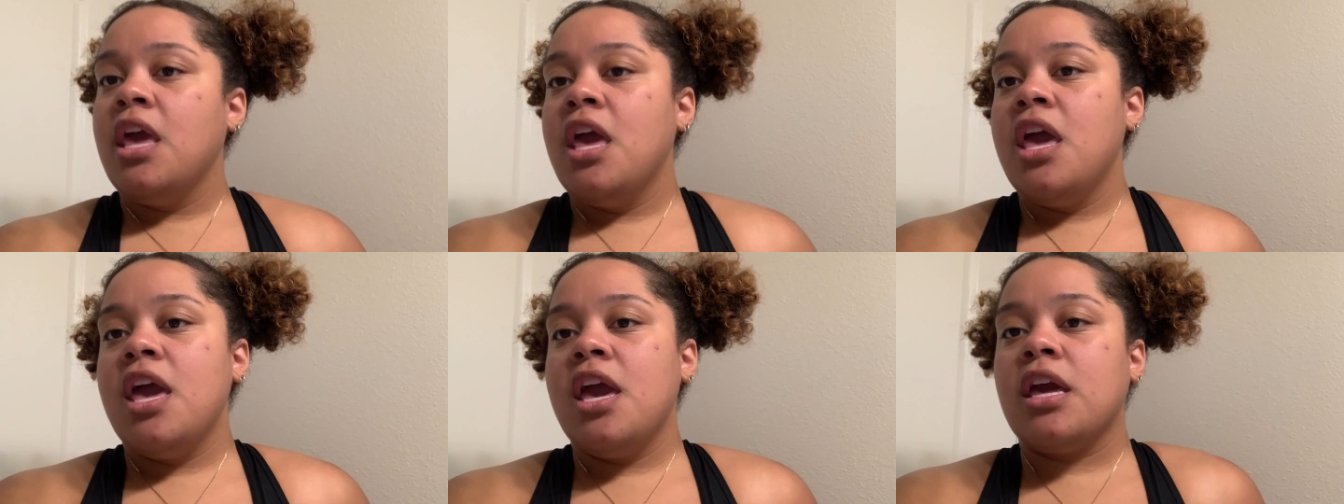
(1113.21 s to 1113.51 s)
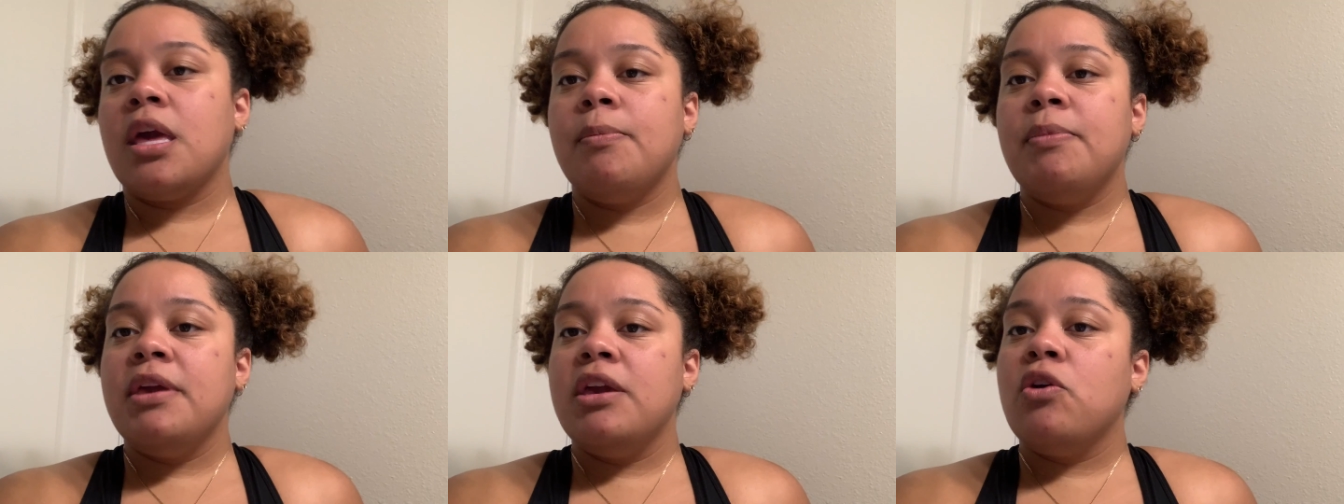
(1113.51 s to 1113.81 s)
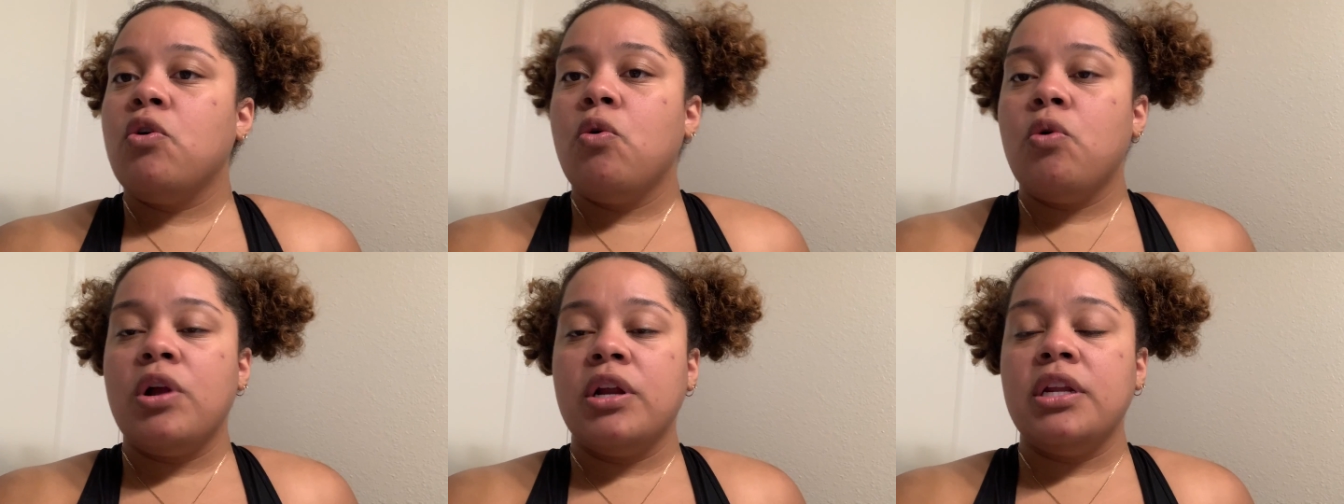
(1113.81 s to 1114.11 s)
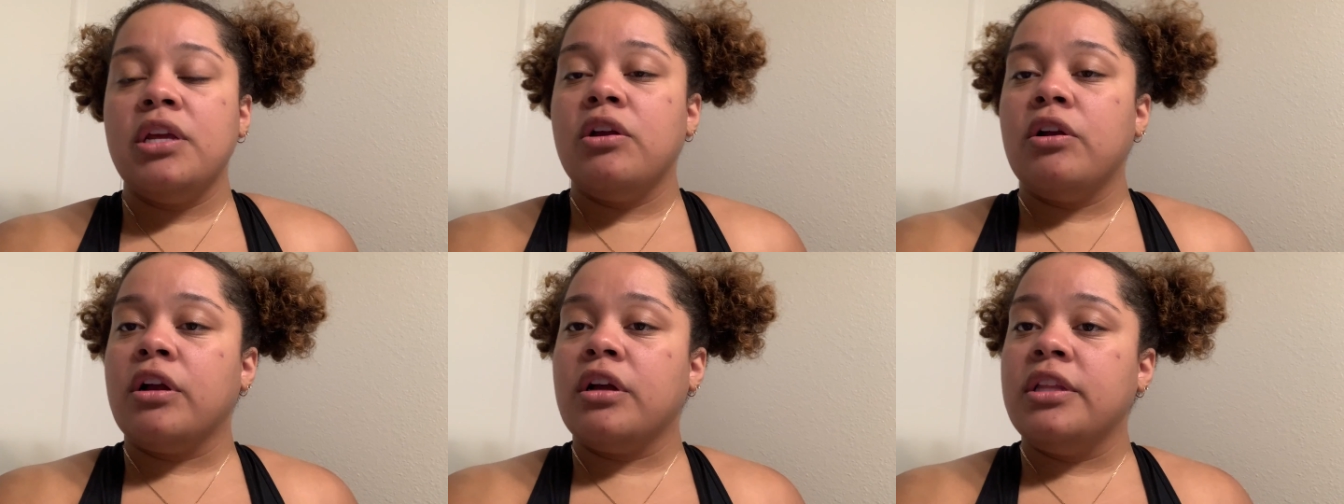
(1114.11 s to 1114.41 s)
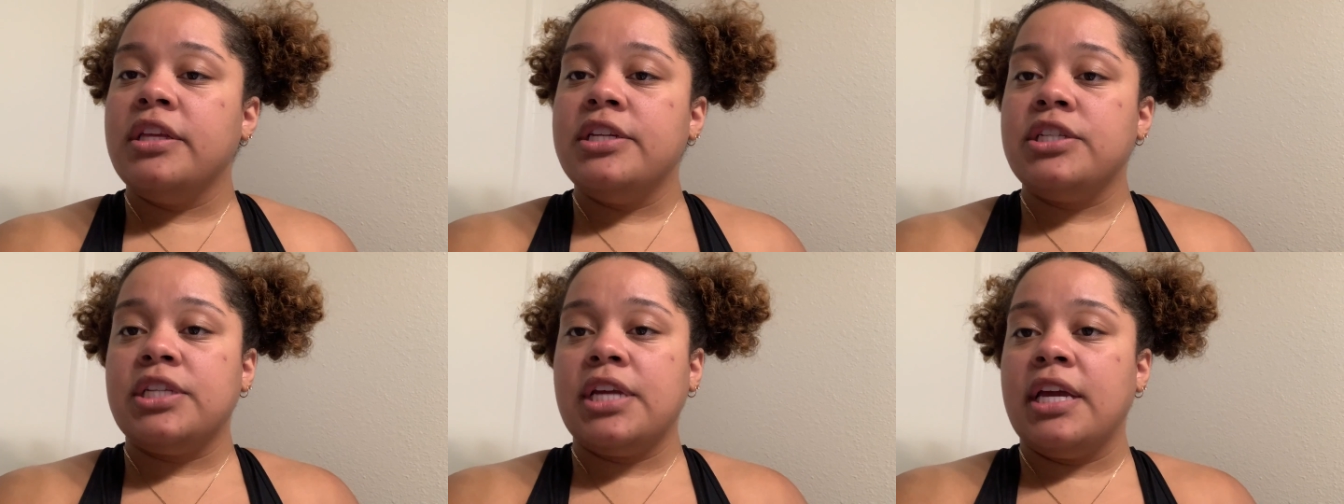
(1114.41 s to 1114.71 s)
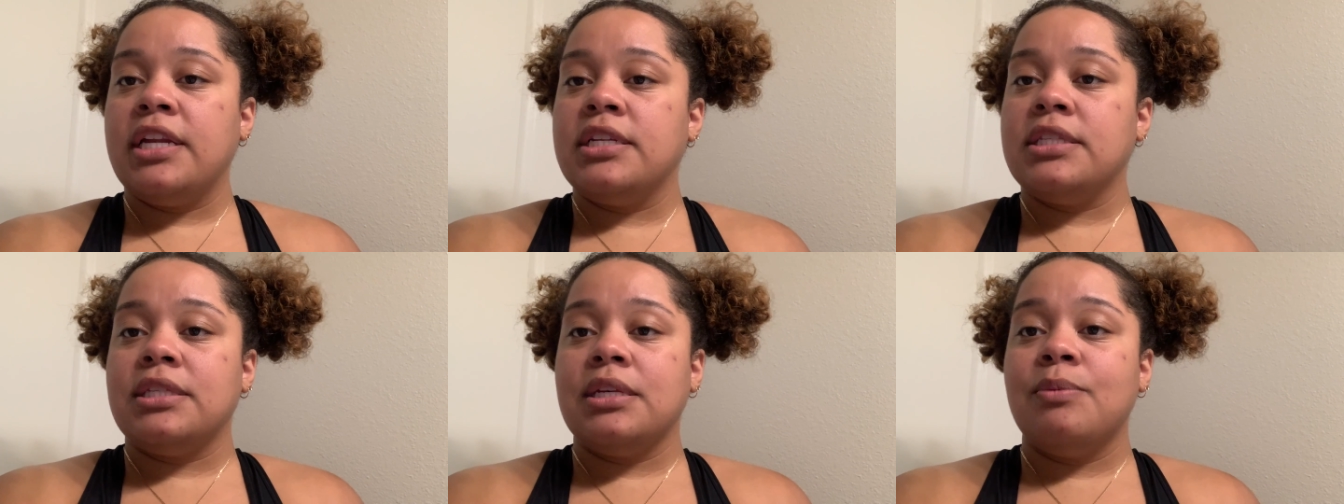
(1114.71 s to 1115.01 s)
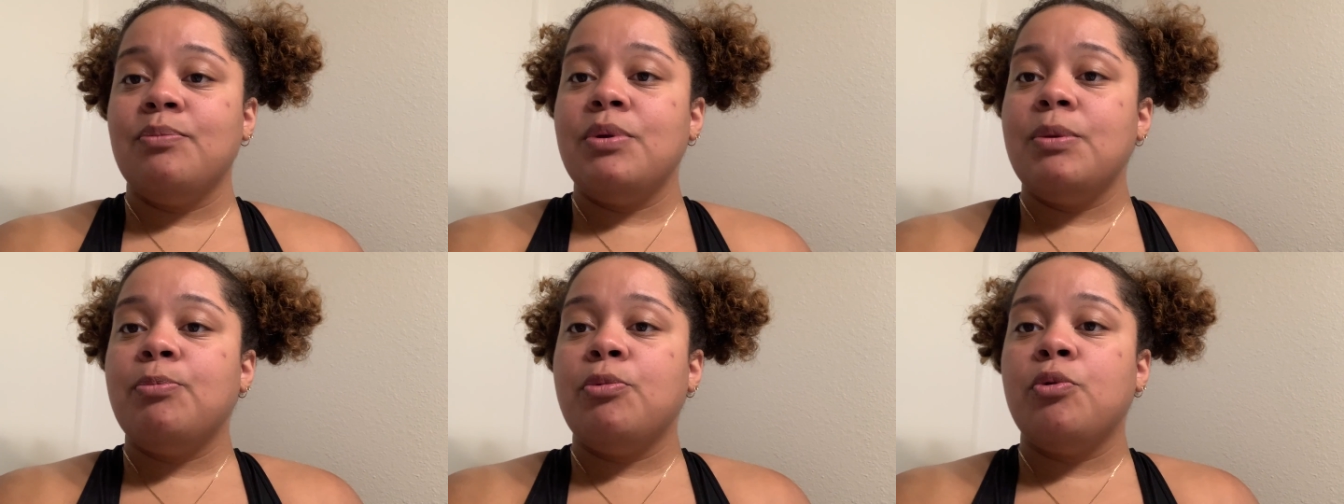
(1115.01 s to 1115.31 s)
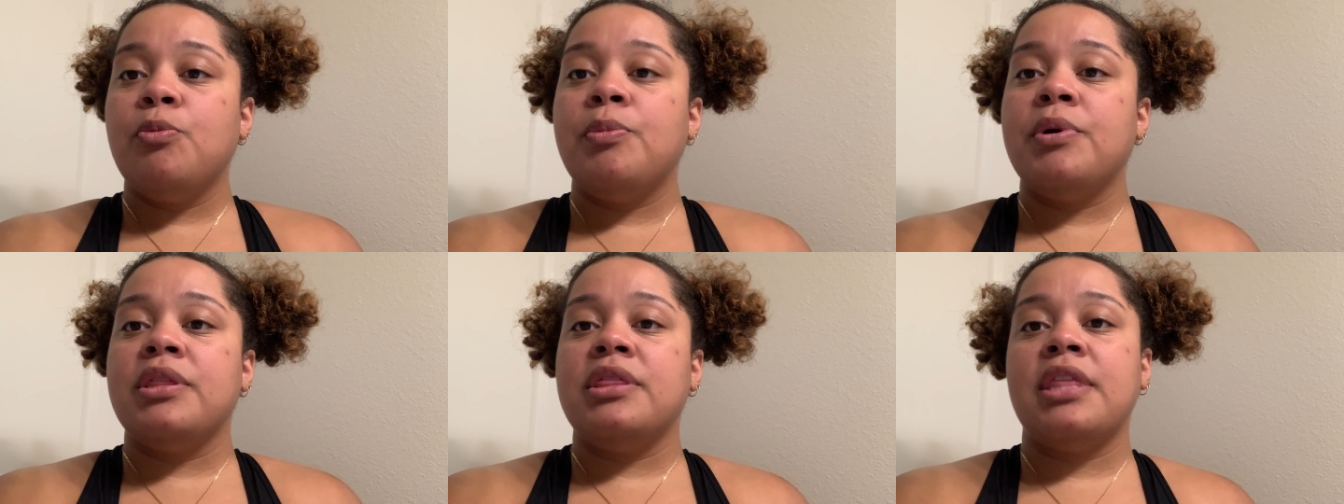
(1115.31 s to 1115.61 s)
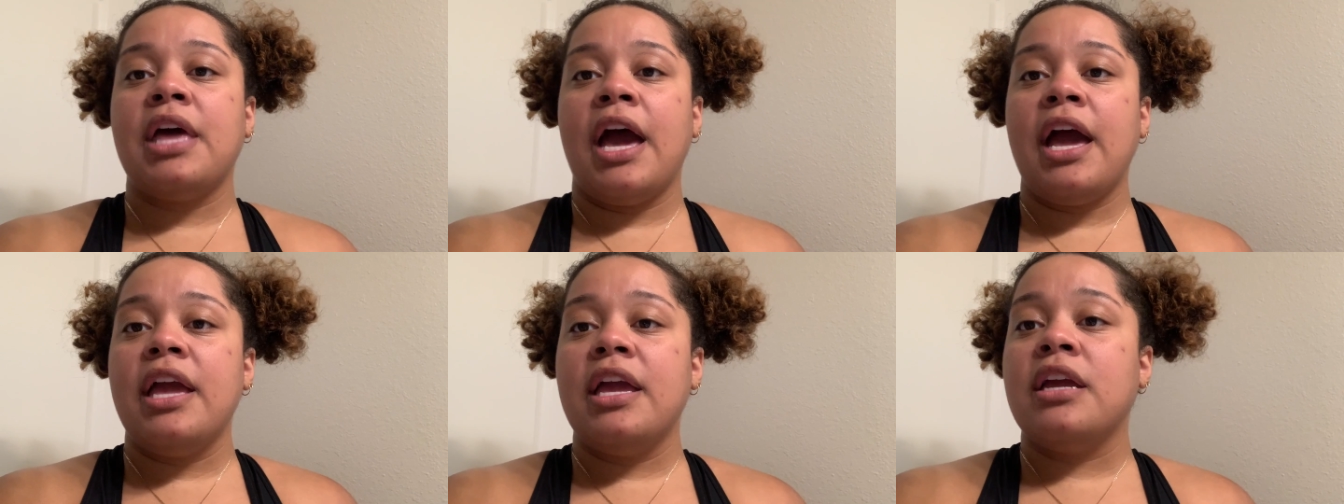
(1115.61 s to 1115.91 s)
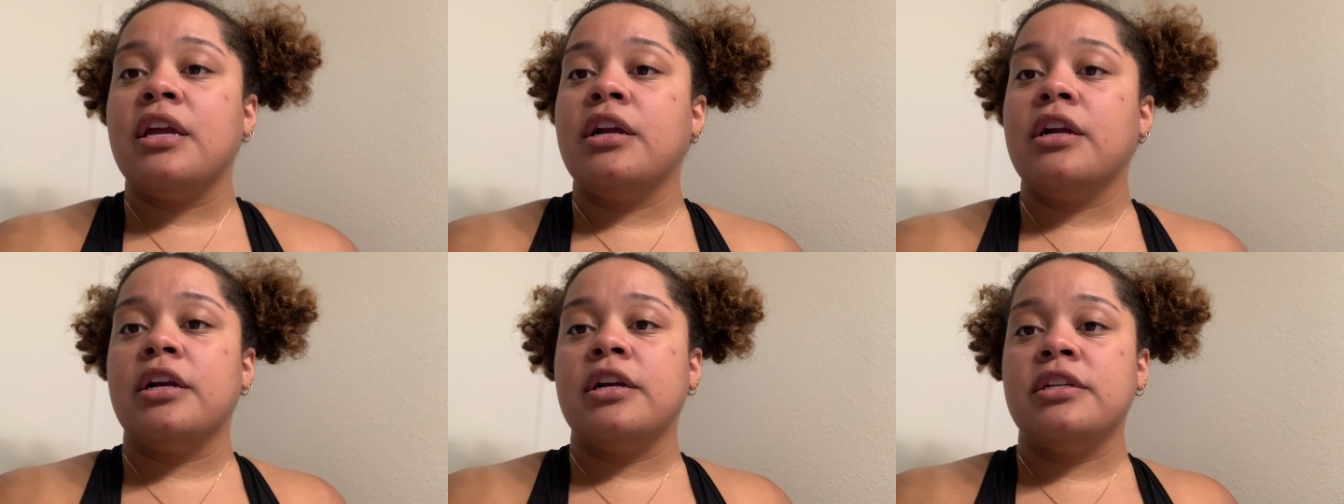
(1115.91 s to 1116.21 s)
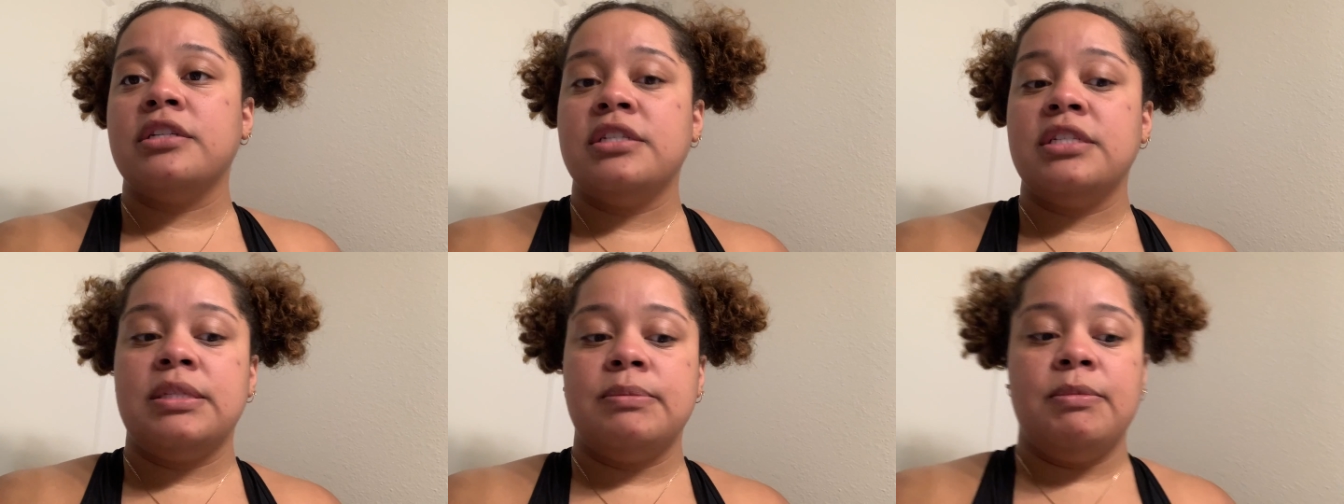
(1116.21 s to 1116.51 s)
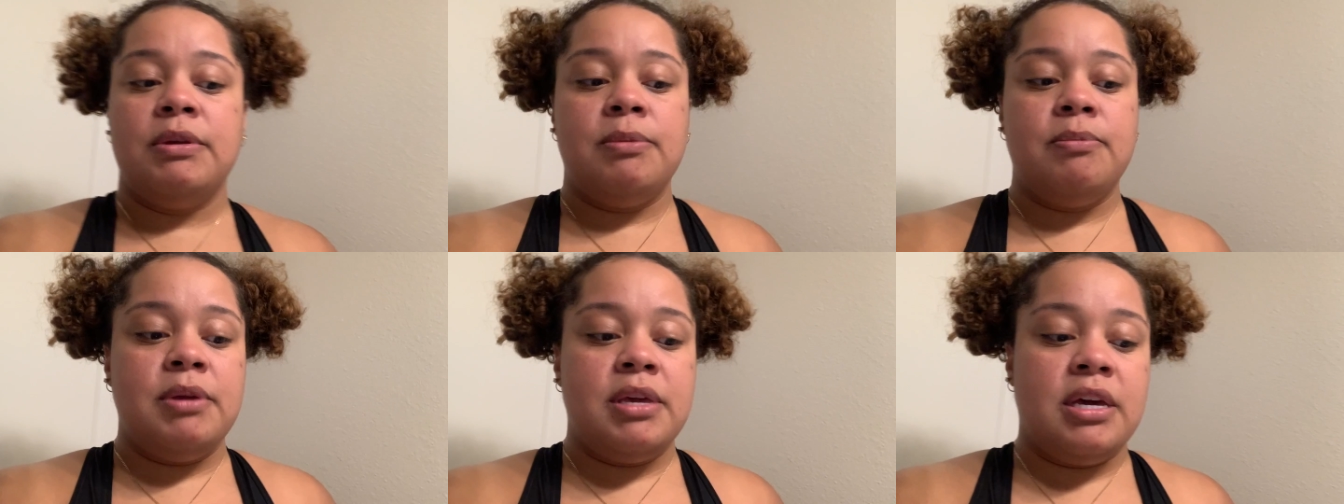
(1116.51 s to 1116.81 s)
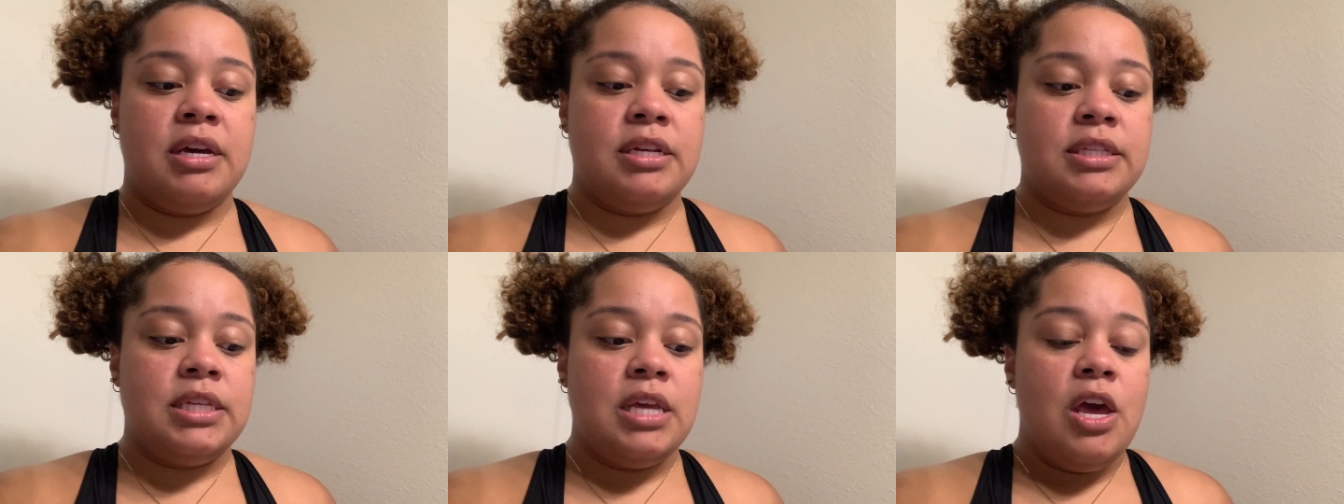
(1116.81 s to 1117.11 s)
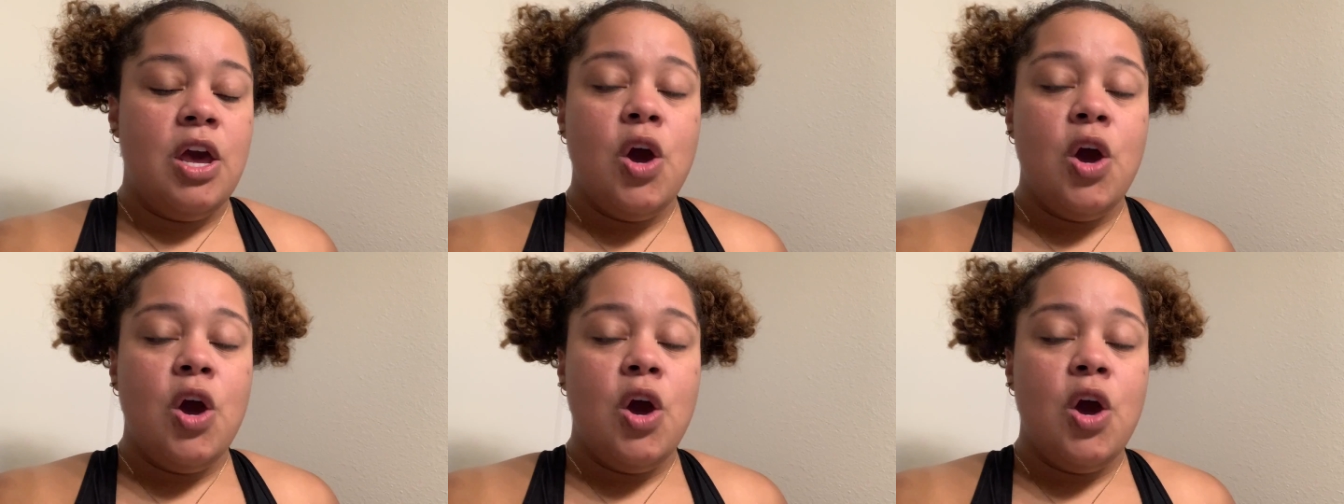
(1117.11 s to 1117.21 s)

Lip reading: It could be corny or cliche to some people, but that encourages me, because